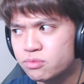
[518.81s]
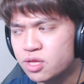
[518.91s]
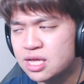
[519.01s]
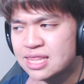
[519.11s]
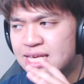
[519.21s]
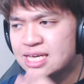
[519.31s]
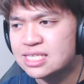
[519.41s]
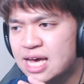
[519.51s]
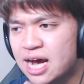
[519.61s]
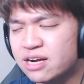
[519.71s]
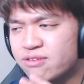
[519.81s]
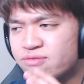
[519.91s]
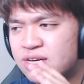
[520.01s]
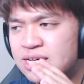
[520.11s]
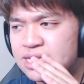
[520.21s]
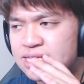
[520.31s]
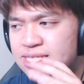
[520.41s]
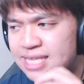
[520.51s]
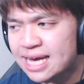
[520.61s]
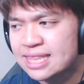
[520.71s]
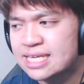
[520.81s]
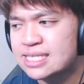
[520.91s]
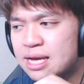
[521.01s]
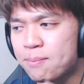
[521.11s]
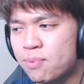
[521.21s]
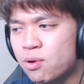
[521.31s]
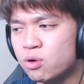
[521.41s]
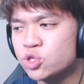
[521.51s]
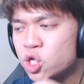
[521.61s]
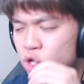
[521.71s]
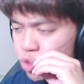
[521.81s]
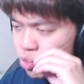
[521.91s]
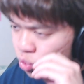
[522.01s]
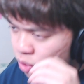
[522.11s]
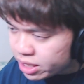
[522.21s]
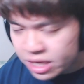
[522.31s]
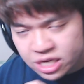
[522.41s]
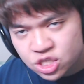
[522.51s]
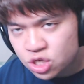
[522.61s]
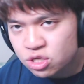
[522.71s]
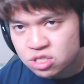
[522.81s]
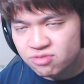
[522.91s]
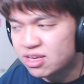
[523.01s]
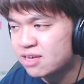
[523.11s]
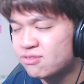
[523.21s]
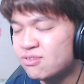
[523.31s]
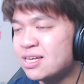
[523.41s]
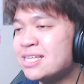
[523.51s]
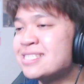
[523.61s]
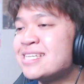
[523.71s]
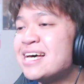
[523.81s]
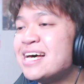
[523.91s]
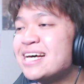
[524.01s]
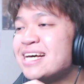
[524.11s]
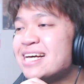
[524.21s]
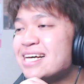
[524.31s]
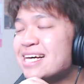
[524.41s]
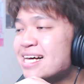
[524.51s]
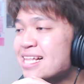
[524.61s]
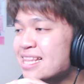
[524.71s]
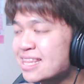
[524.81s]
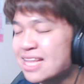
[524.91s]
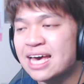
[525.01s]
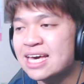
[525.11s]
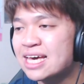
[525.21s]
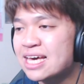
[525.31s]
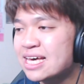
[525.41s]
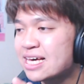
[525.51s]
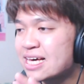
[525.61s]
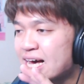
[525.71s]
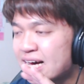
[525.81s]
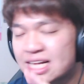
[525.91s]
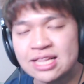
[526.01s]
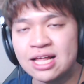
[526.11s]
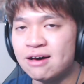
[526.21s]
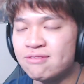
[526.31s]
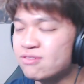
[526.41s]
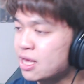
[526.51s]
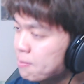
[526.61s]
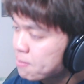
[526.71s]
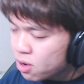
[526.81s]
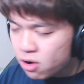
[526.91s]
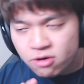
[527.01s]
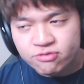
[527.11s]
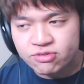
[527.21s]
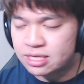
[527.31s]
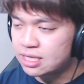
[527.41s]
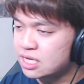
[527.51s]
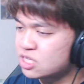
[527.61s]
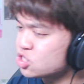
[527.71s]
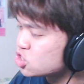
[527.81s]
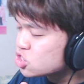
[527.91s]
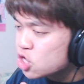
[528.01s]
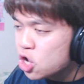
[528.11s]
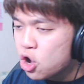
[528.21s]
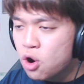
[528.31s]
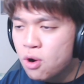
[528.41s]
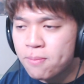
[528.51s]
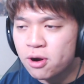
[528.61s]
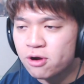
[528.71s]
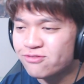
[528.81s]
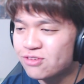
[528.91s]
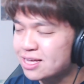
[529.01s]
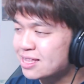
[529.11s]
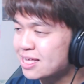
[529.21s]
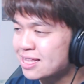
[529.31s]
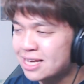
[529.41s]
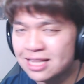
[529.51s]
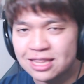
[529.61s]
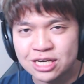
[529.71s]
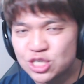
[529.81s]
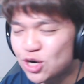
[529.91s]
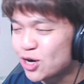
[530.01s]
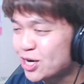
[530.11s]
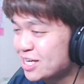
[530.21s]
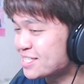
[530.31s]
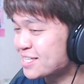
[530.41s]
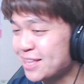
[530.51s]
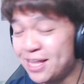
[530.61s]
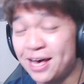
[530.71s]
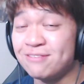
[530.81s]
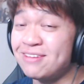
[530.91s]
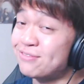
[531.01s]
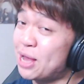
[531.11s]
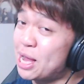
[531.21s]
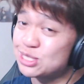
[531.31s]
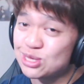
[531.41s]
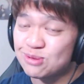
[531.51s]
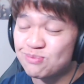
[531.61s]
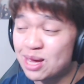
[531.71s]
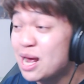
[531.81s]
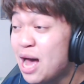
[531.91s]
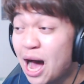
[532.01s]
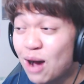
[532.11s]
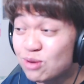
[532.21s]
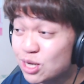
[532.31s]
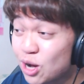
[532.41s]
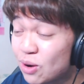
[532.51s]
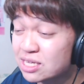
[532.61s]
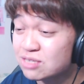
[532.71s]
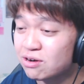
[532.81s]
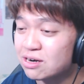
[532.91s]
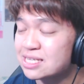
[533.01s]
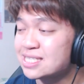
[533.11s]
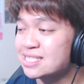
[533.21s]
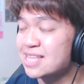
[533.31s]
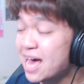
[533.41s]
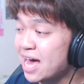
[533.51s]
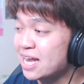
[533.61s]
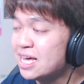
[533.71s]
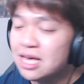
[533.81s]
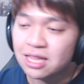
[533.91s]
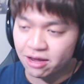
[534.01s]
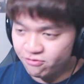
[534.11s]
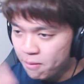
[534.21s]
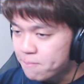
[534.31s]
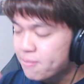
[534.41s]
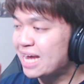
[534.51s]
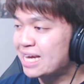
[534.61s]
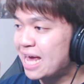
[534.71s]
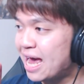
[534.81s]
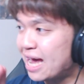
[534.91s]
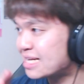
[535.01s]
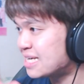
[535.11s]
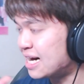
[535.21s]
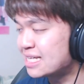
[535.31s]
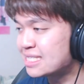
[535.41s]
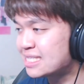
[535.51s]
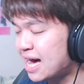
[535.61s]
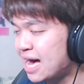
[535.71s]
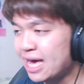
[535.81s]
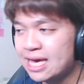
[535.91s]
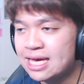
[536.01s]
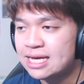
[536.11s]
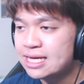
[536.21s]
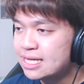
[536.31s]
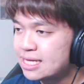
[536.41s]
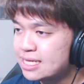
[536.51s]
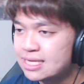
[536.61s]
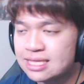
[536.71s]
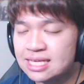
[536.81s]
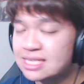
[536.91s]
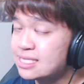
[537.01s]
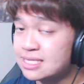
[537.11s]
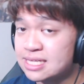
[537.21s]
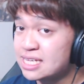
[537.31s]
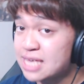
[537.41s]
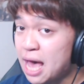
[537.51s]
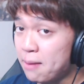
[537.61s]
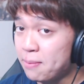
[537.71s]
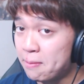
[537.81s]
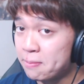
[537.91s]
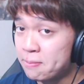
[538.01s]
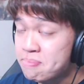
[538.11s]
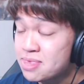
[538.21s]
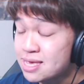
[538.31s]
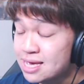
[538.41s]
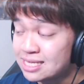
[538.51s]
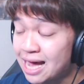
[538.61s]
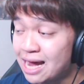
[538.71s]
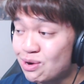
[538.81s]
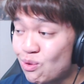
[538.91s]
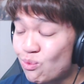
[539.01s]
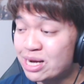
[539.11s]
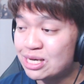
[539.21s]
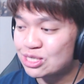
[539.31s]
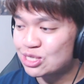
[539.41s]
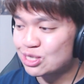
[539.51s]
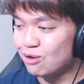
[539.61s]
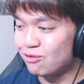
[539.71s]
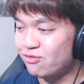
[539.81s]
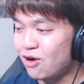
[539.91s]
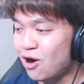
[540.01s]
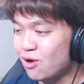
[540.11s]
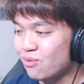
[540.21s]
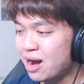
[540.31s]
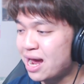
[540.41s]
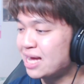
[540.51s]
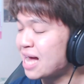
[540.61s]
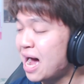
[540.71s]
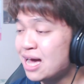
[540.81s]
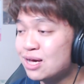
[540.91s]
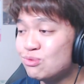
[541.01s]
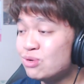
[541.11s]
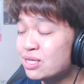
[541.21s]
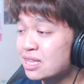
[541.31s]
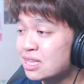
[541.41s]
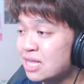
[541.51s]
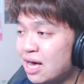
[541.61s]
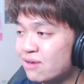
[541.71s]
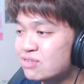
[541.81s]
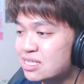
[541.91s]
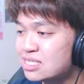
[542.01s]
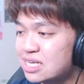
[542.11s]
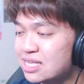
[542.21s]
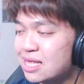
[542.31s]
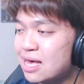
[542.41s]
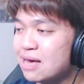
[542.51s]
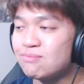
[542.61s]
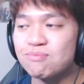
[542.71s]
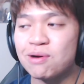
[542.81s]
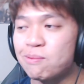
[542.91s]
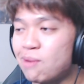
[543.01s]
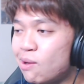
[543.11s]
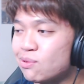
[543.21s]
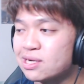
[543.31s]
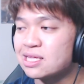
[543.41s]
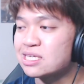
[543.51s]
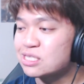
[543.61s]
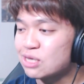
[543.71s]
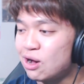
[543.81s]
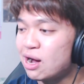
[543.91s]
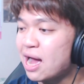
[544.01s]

this kind of stylistic approach really suits VIVIZ like a glove, like perfectly, so perfectly, like a luxurious glove, I've got to admit. I would go as far as that. Like, from Maniac to Untie, this album is unreal so far, right? I would love to see them promote this song